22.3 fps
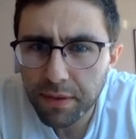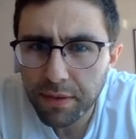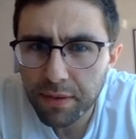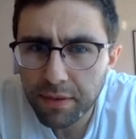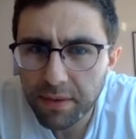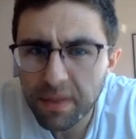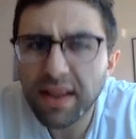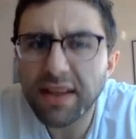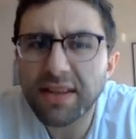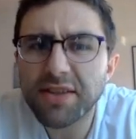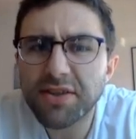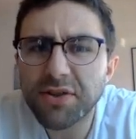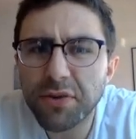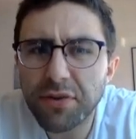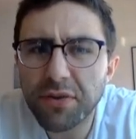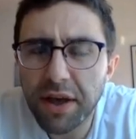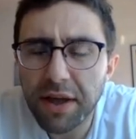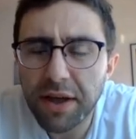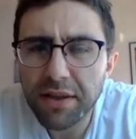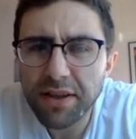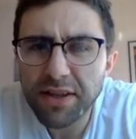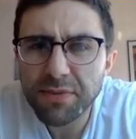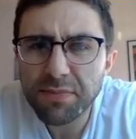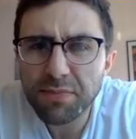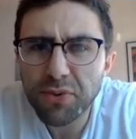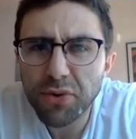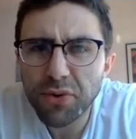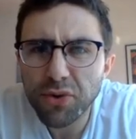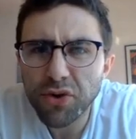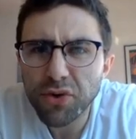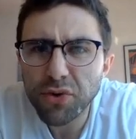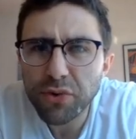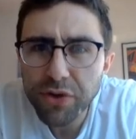let's do that. Let's
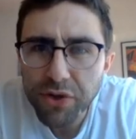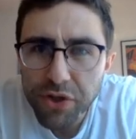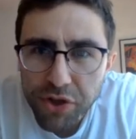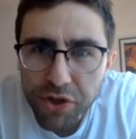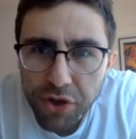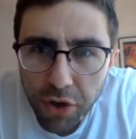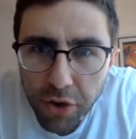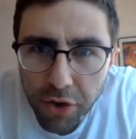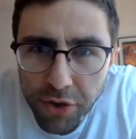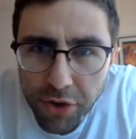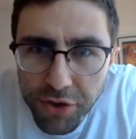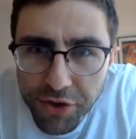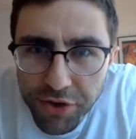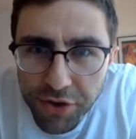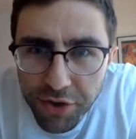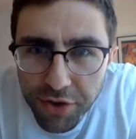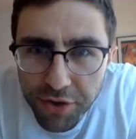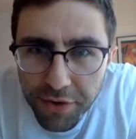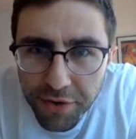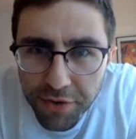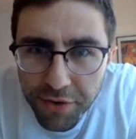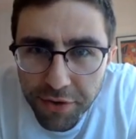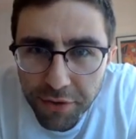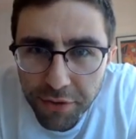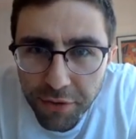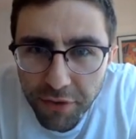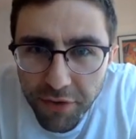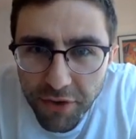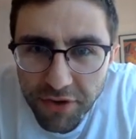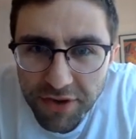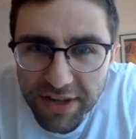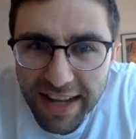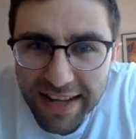put you in charge of
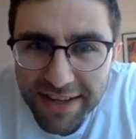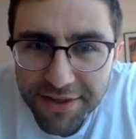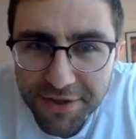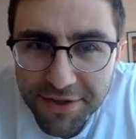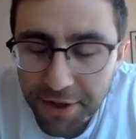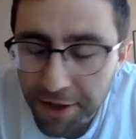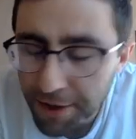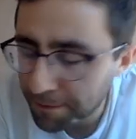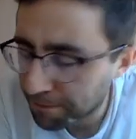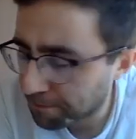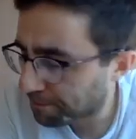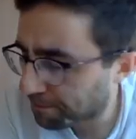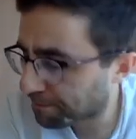your destiny.